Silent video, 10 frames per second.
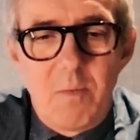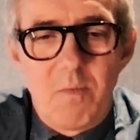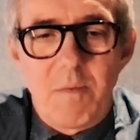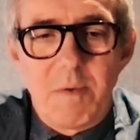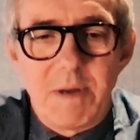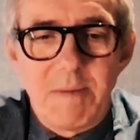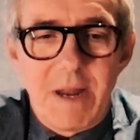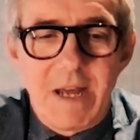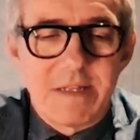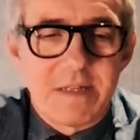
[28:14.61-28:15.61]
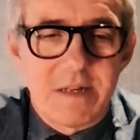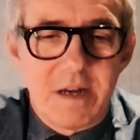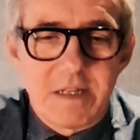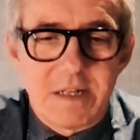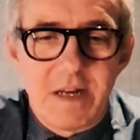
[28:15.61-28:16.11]
probably planned to
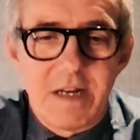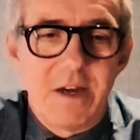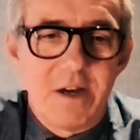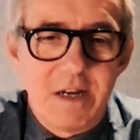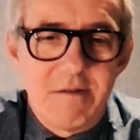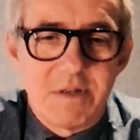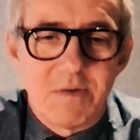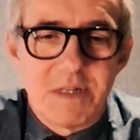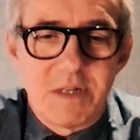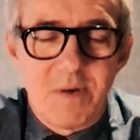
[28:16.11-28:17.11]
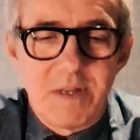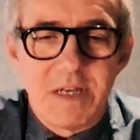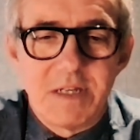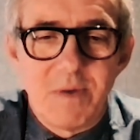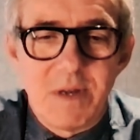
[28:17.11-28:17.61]
start slightly earlier in 2020,
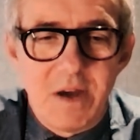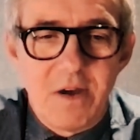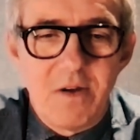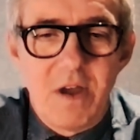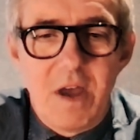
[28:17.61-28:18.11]
as we know,